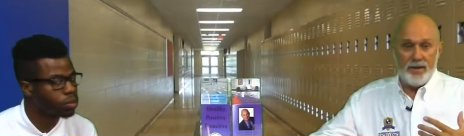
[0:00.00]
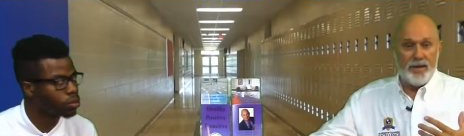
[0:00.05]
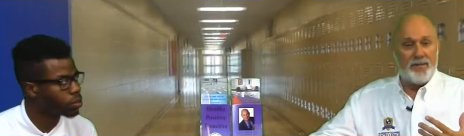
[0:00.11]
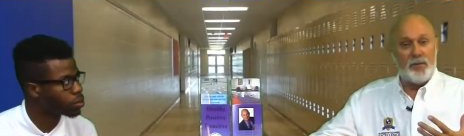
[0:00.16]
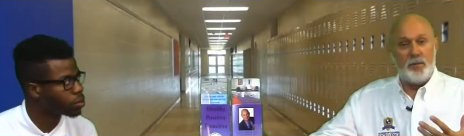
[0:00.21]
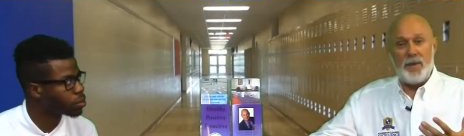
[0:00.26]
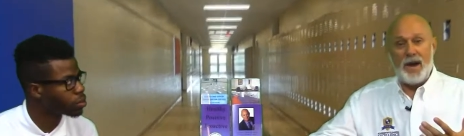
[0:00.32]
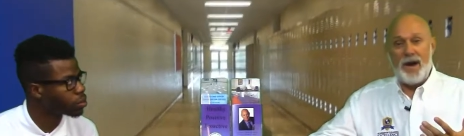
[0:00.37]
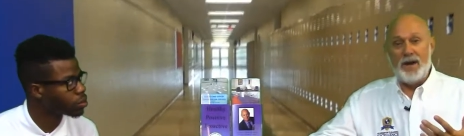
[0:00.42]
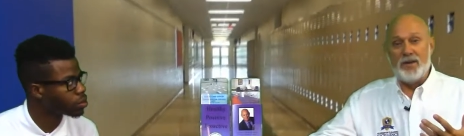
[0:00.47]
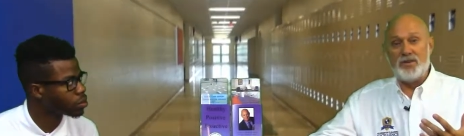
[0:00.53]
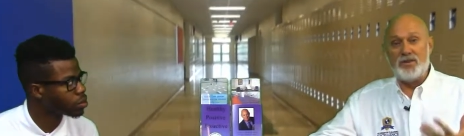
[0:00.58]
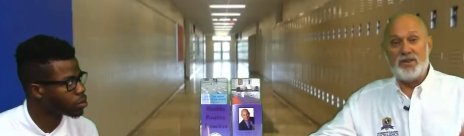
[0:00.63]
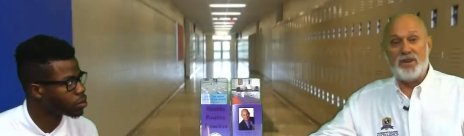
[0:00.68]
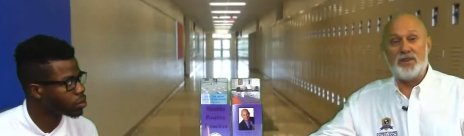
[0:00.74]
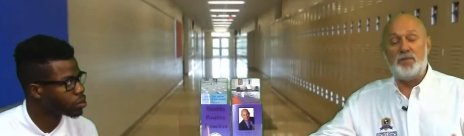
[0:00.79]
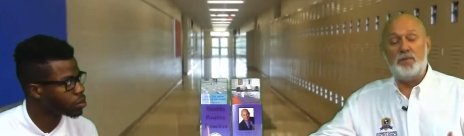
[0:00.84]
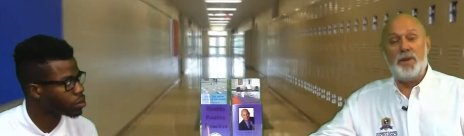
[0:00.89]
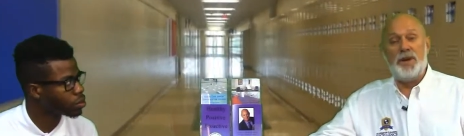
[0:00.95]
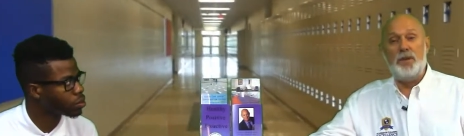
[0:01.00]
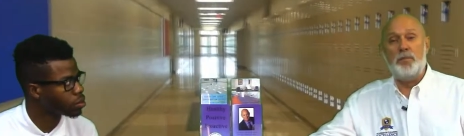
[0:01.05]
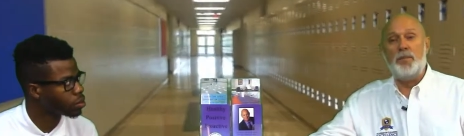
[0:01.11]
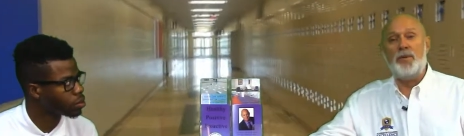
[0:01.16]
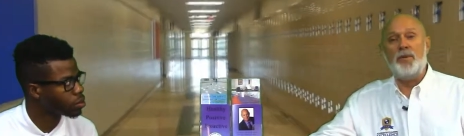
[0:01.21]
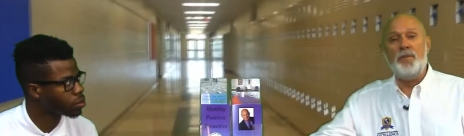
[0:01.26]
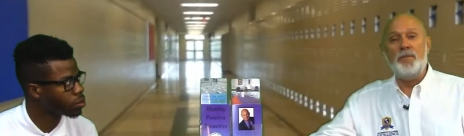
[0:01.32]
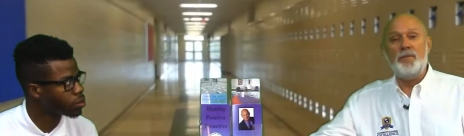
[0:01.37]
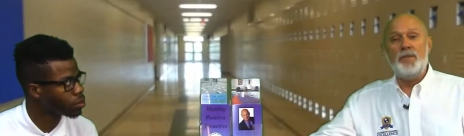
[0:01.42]
Speaker 1: of about 6
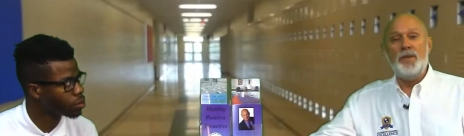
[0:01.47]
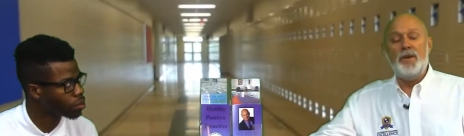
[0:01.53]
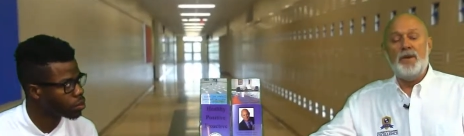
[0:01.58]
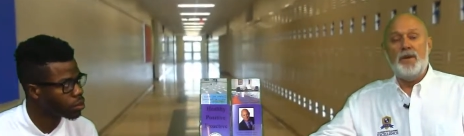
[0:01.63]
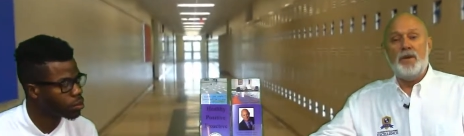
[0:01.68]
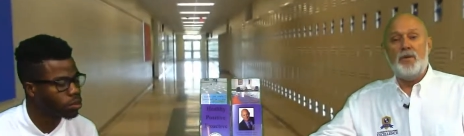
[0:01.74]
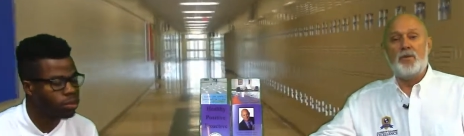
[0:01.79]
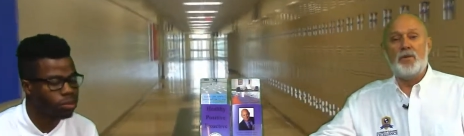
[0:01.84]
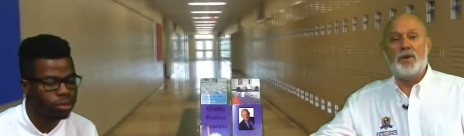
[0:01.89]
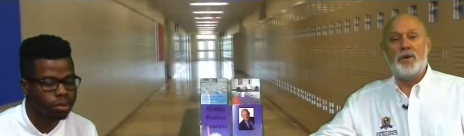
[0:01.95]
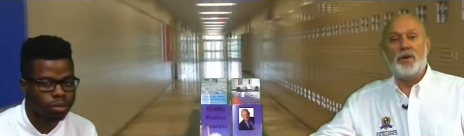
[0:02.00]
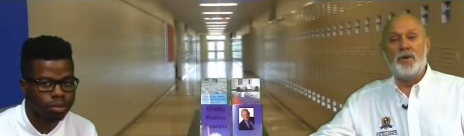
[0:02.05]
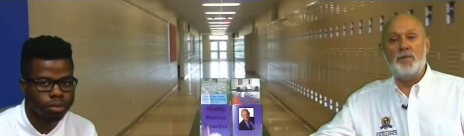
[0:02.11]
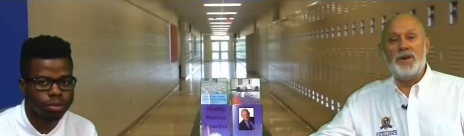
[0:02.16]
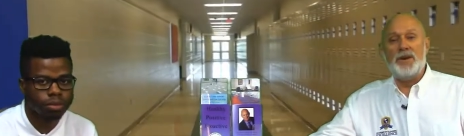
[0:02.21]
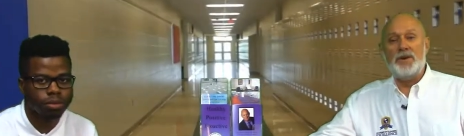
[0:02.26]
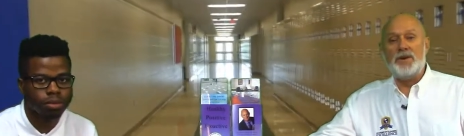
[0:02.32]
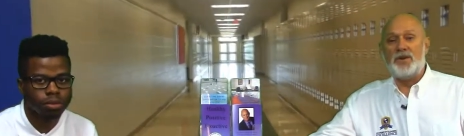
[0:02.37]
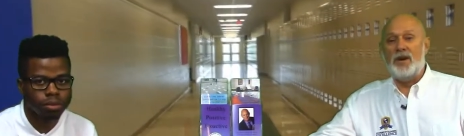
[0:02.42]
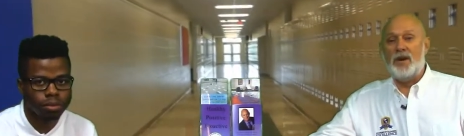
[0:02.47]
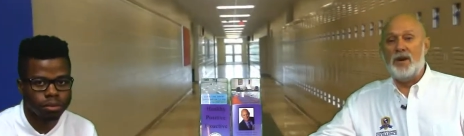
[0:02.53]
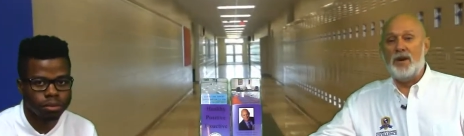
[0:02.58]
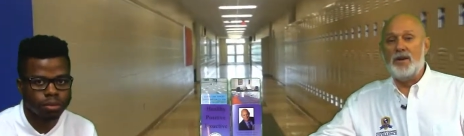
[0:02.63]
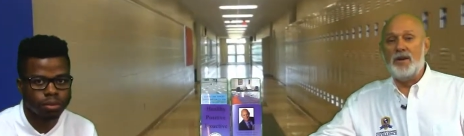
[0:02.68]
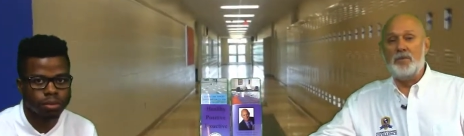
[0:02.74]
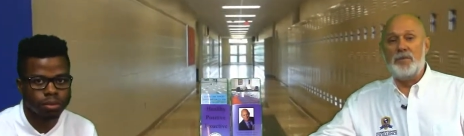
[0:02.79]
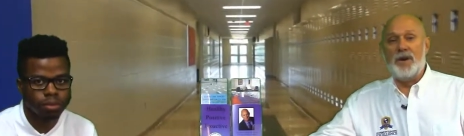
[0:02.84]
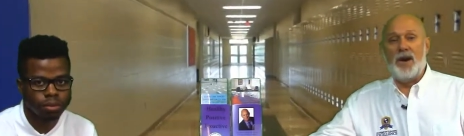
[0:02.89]
people. We're going to be talking
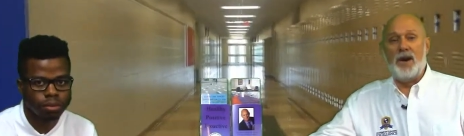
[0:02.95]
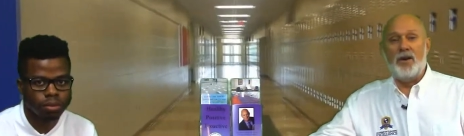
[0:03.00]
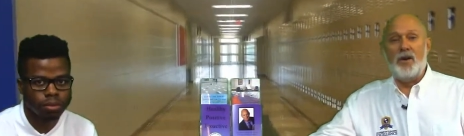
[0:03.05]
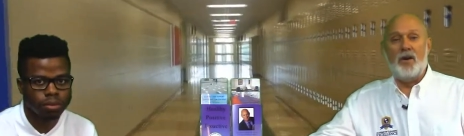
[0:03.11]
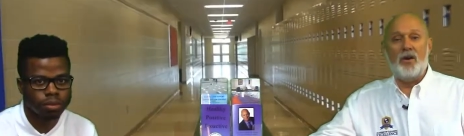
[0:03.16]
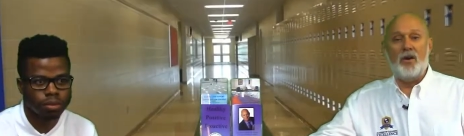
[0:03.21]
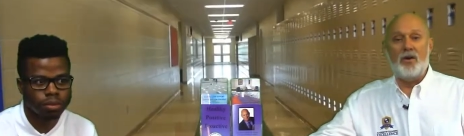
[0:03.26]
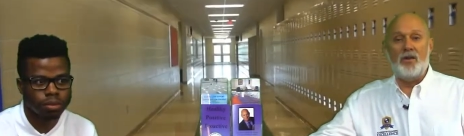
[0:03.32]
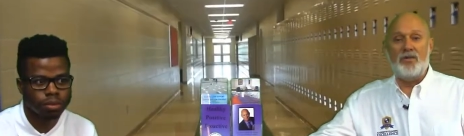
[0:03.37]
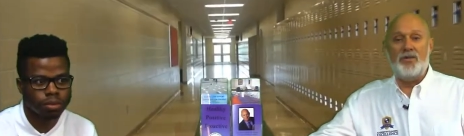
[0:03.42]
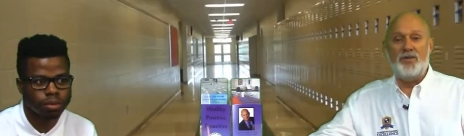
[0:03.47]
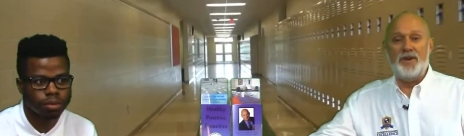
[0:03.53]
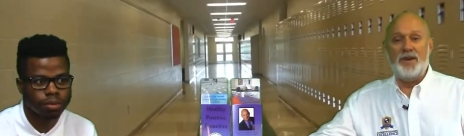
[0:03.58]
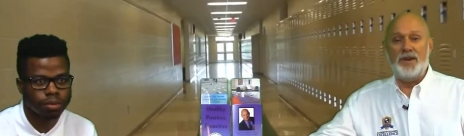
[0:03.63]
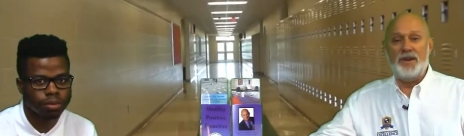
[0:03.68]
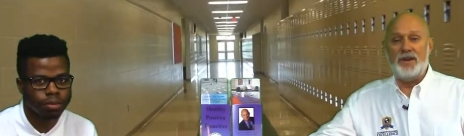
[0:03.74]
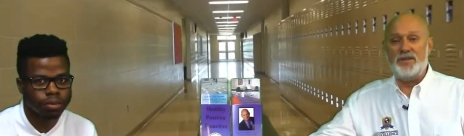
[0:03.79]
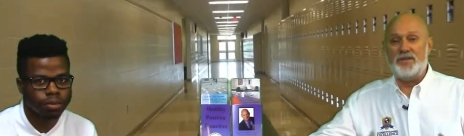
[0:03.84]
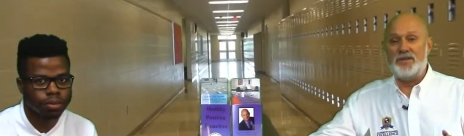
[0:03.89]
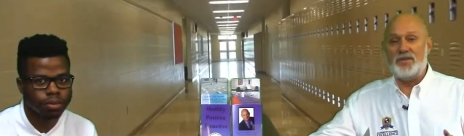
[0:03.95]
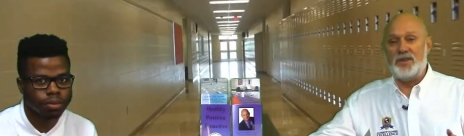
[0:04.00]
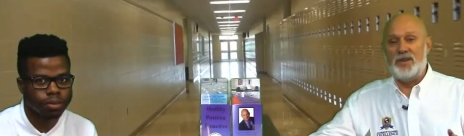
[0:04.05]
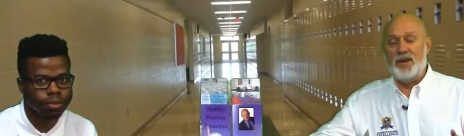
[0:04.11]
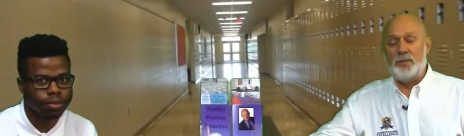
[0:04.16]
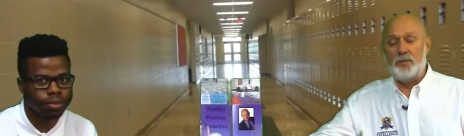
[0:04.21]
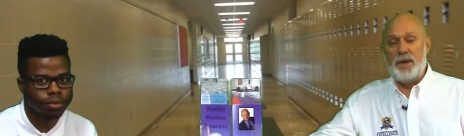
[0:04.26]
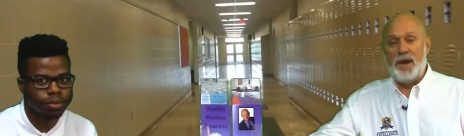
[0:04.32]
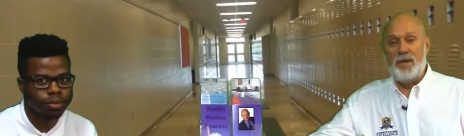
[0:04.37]
about all things
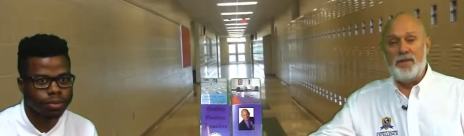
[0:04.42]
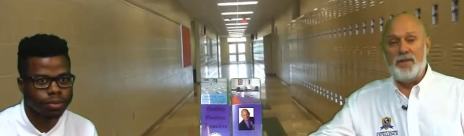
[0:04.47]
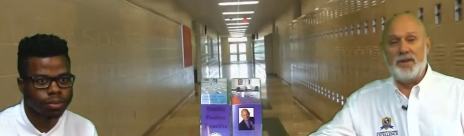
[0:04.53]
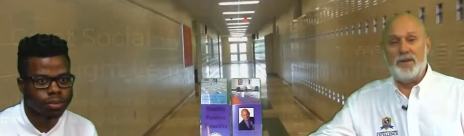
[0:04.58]
about the